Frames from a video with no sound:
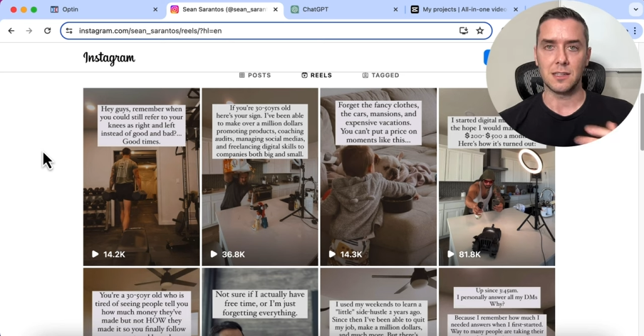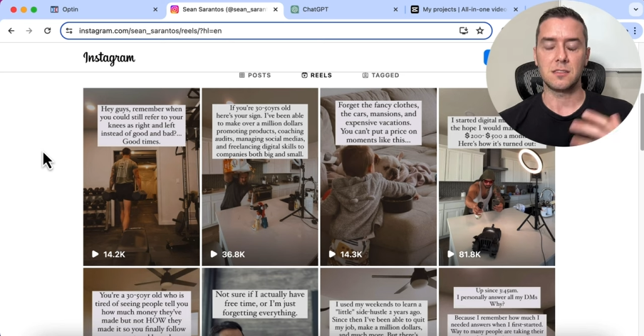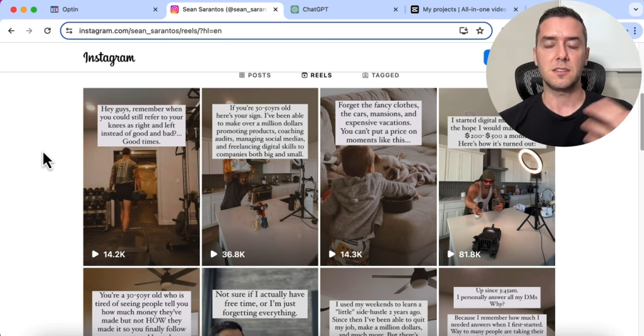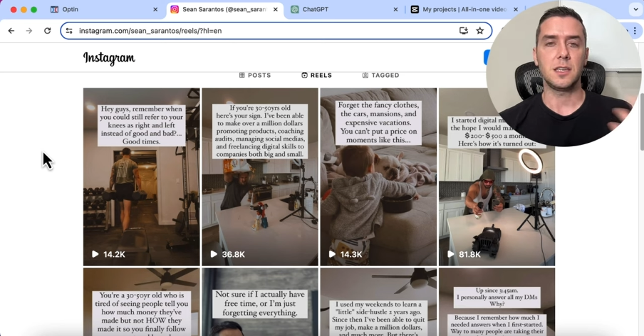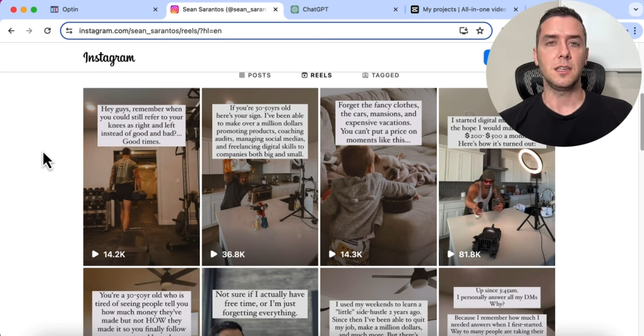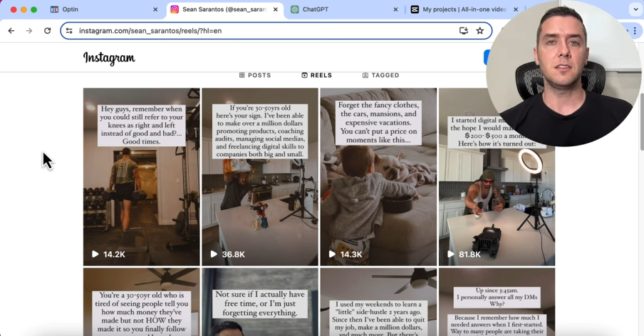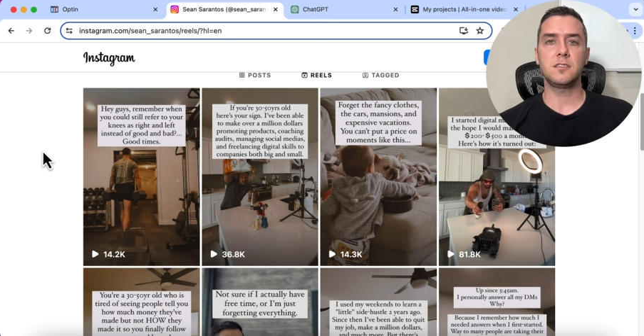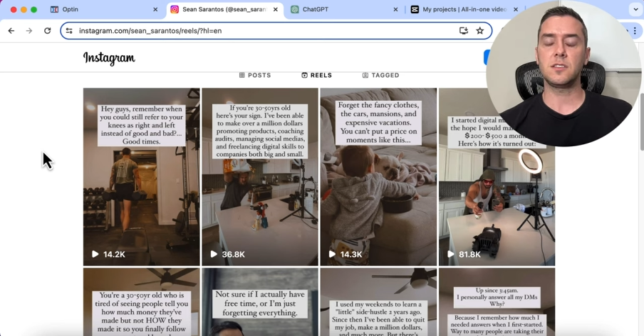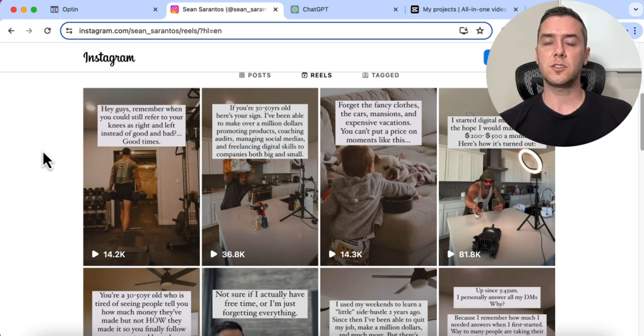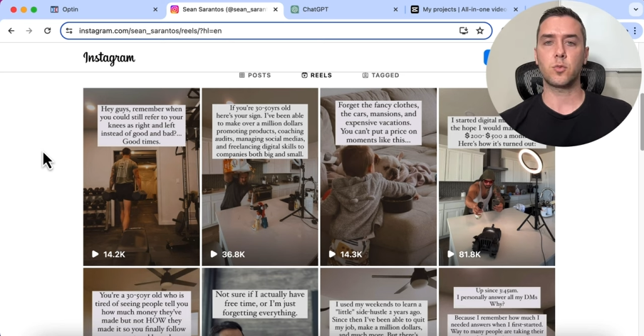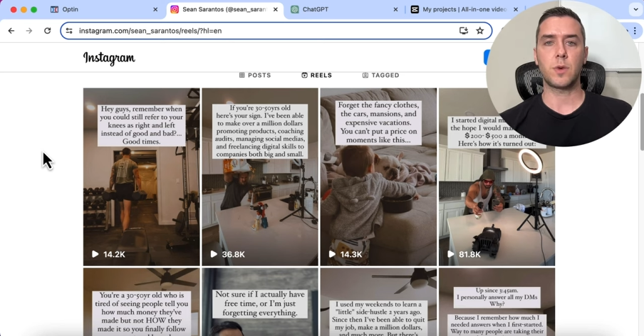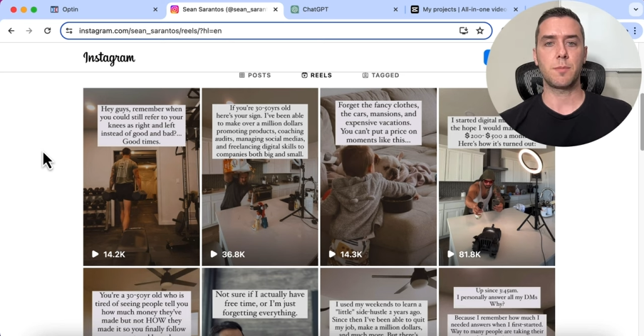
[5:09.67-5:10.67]
It's easy
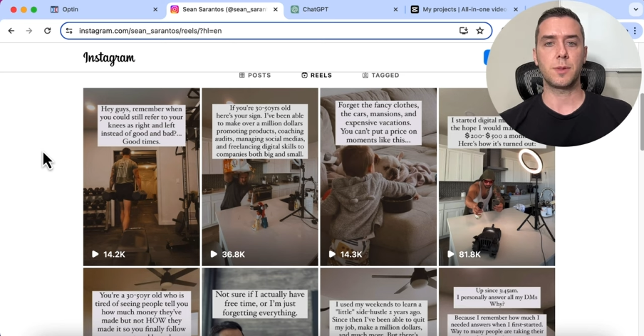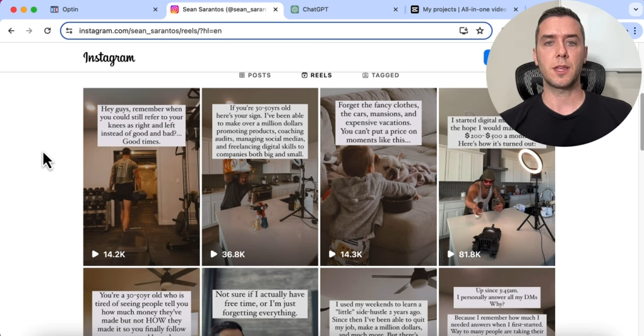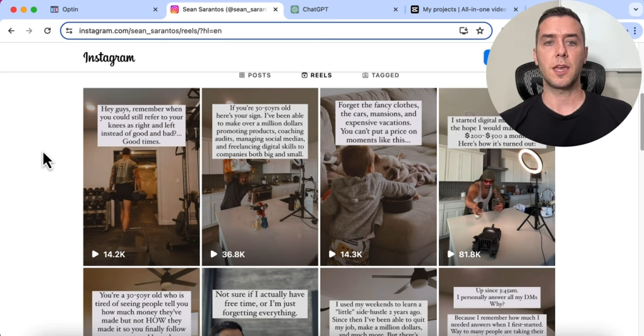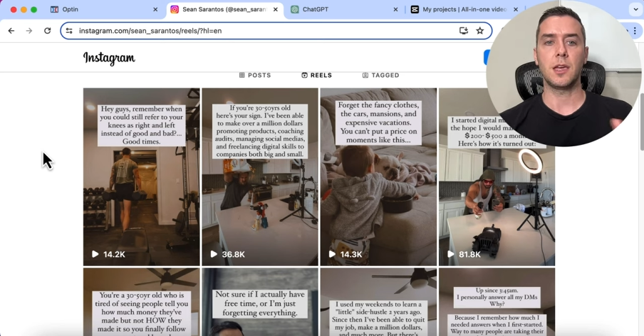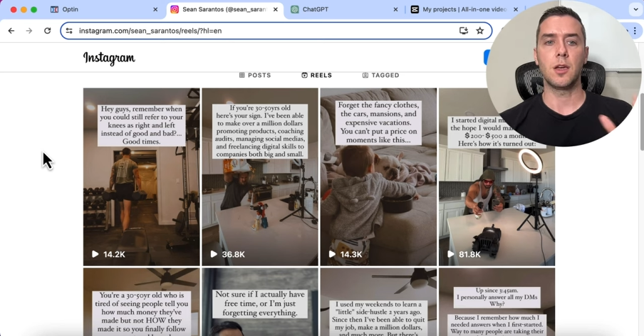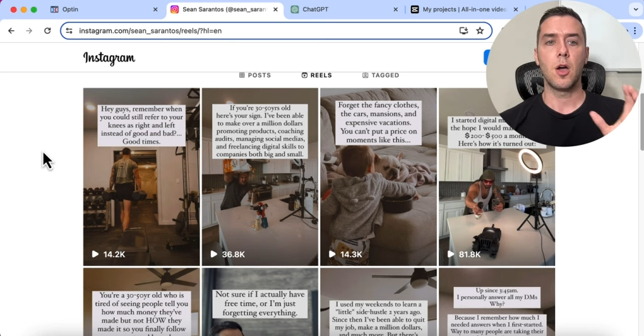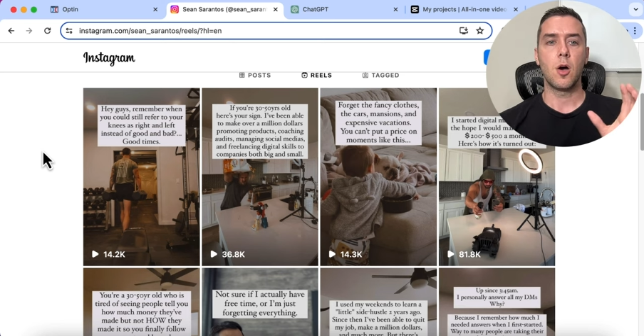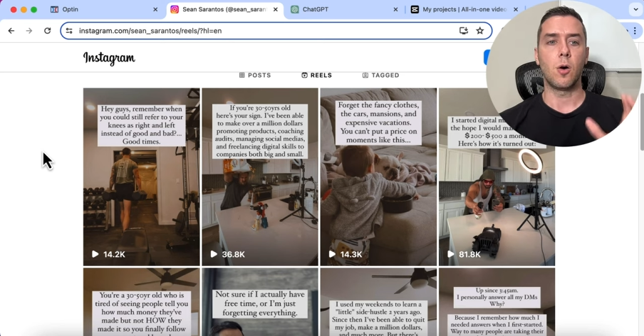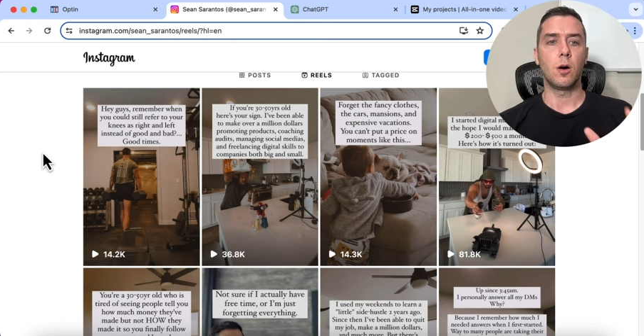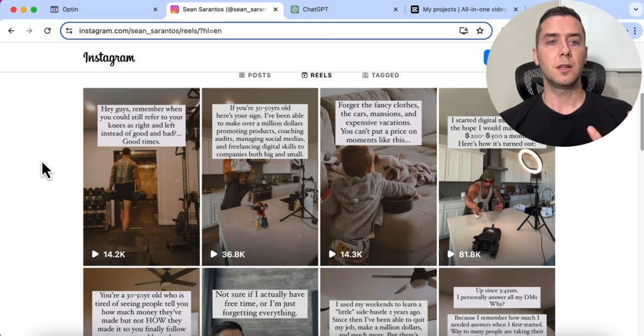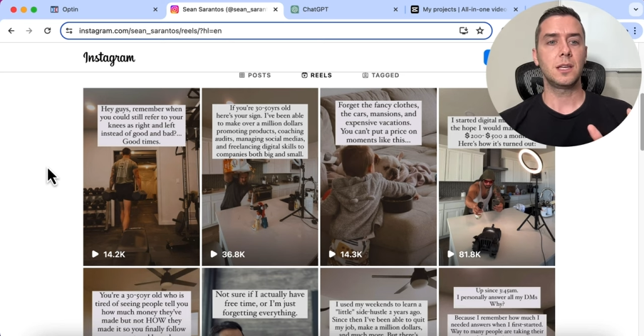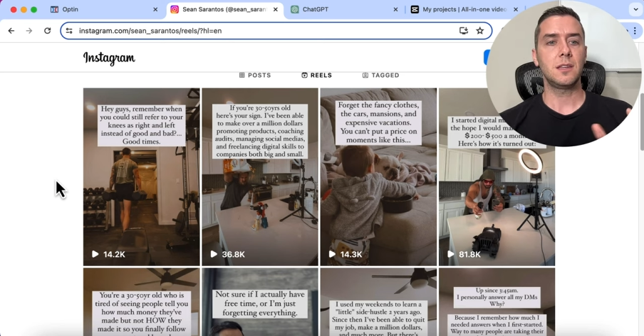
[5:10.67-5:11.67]
to replicate.
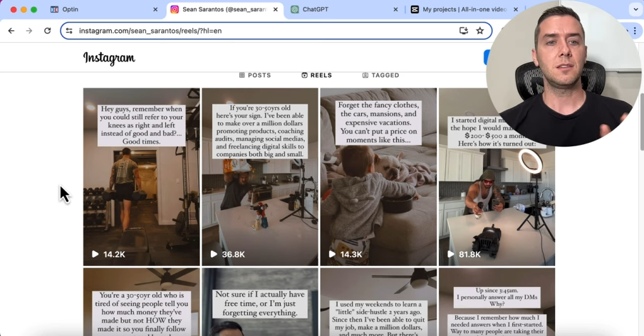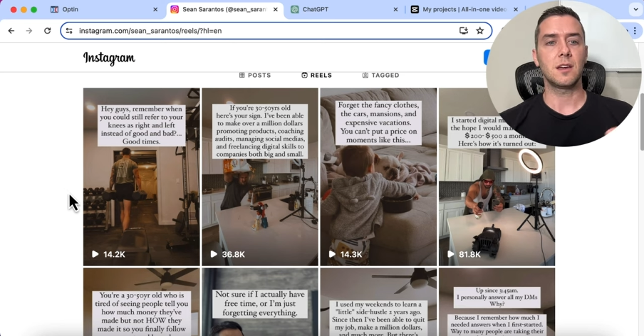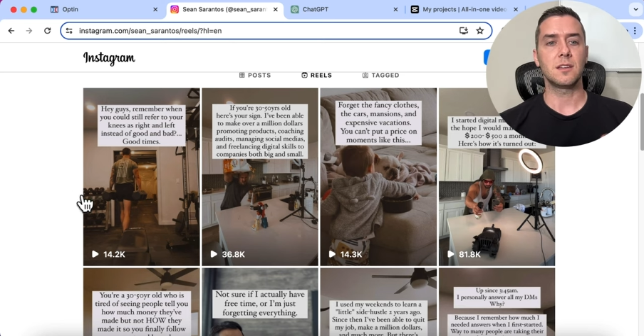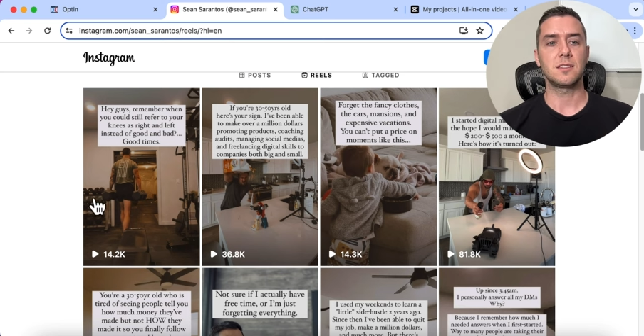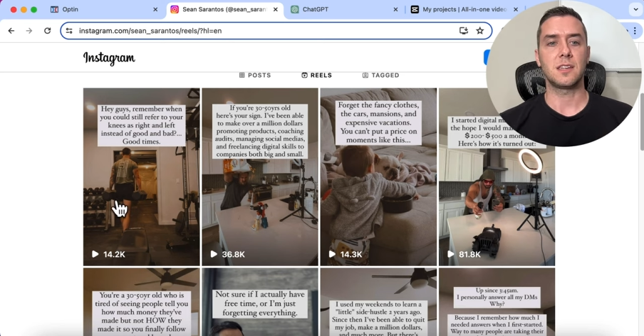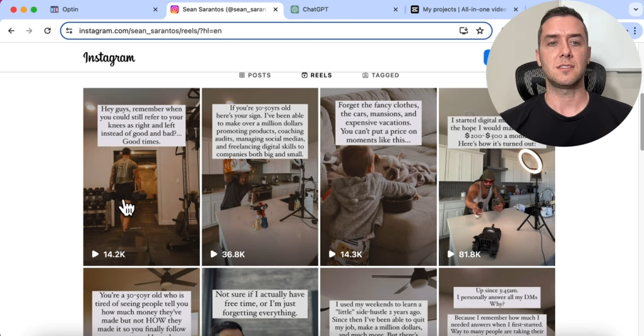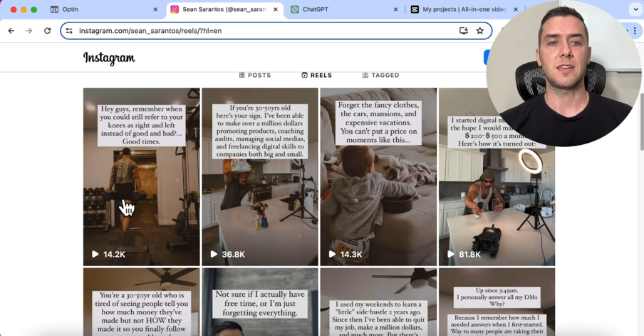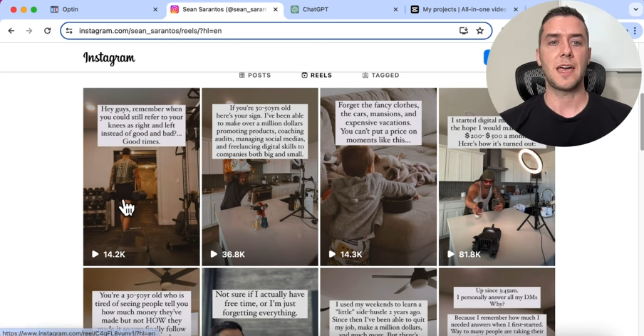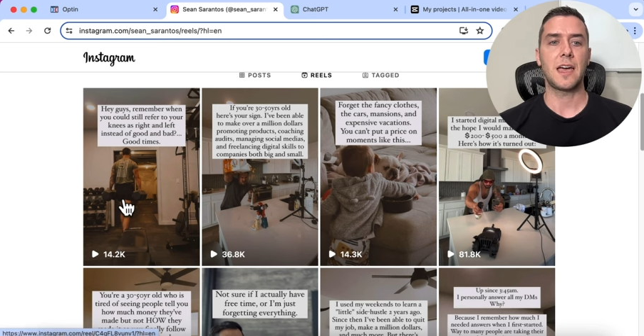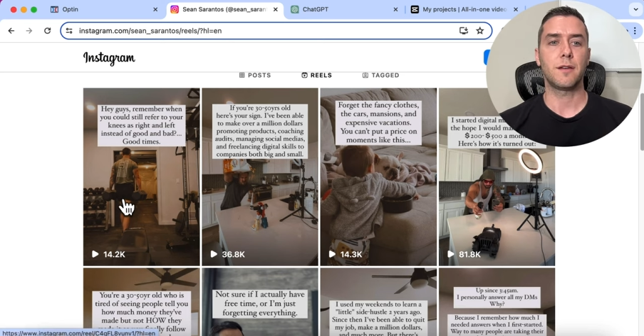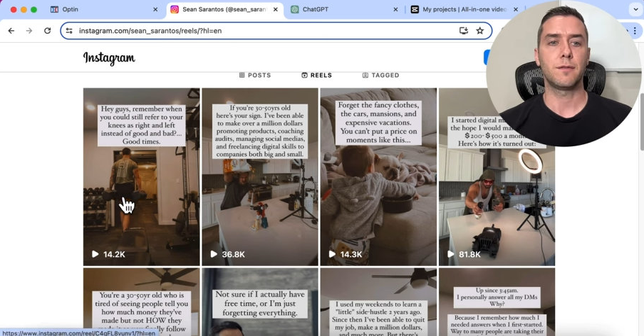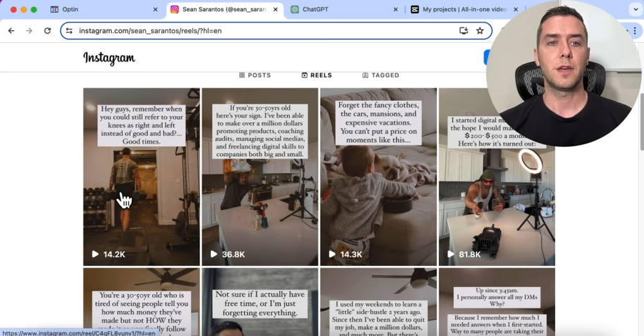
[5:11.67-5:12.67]
All he does is
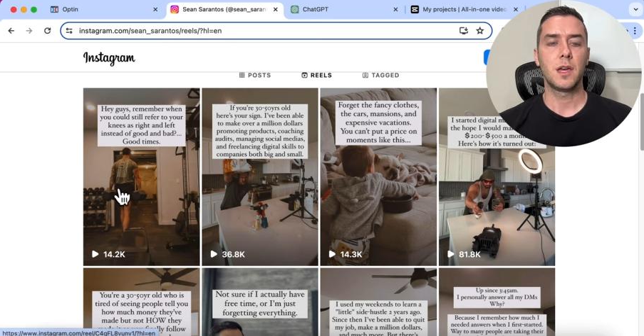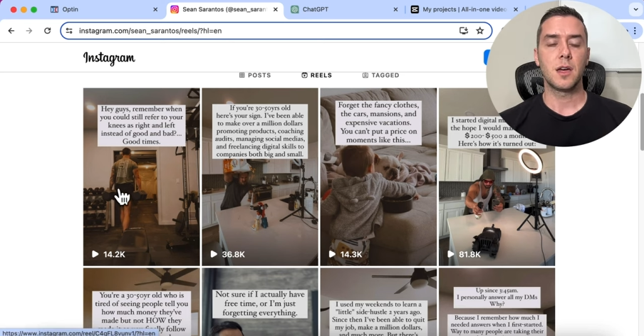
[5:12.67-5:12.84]
have